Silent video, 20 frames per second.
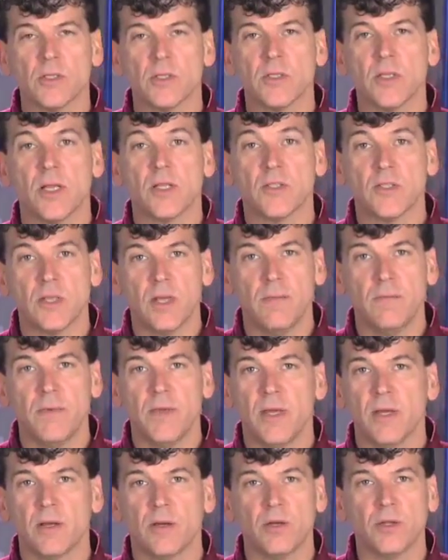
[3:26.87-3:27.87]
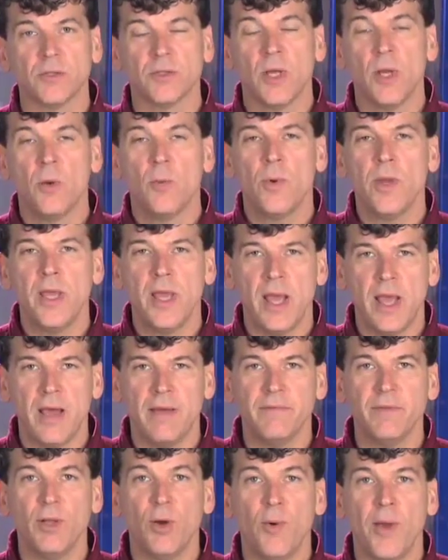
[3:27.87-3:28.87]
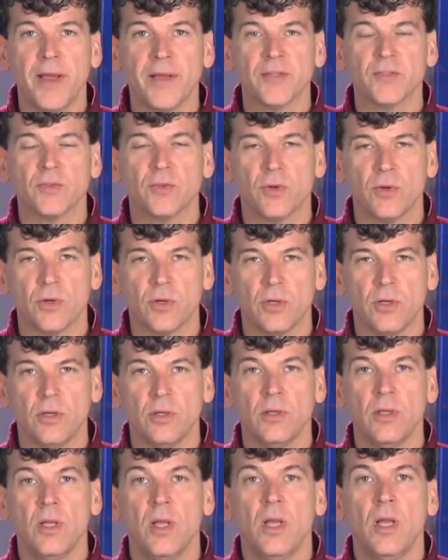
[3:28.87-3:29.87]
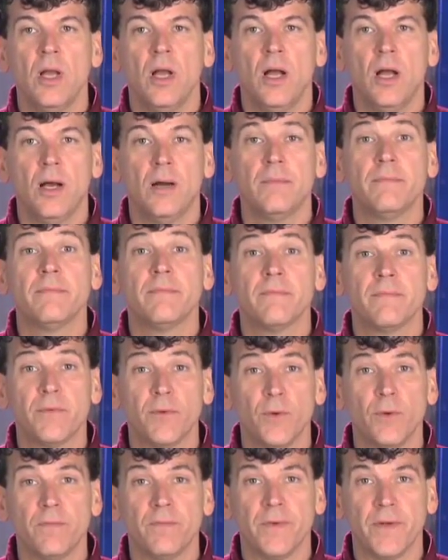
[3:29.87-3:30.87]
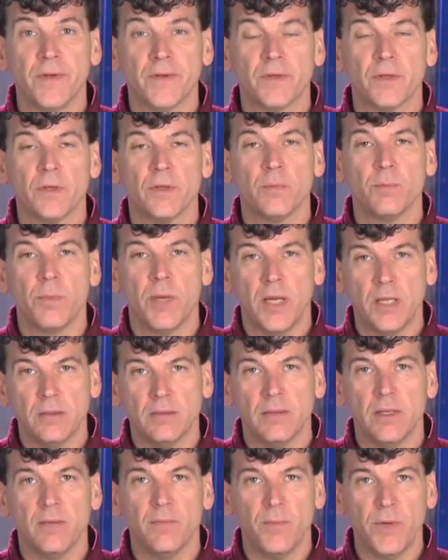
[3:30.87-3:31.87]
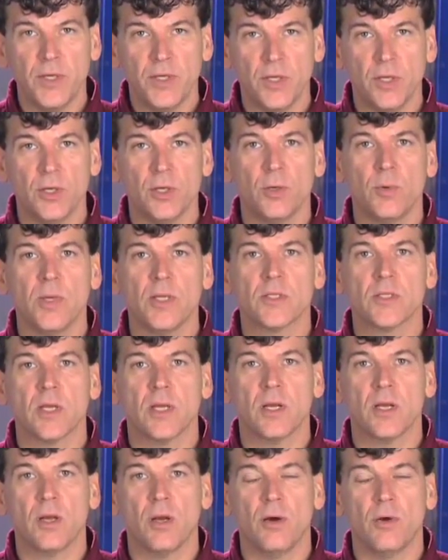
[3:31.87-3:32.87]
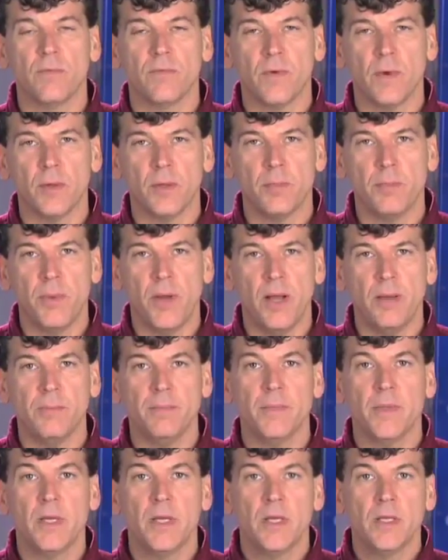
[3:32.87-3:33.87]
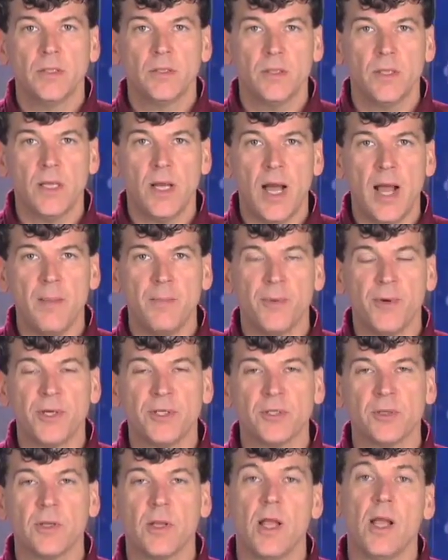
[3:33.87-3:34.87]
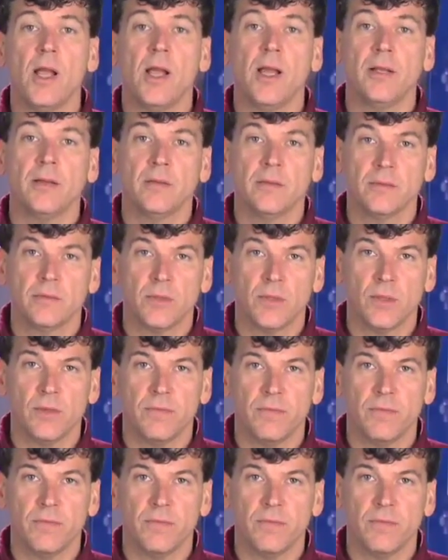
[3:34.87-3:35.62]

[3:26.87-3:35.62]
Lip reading: is on some vehicles we have no external fuel filter, but if we do, it's going to go from the pump to the high pressure line to the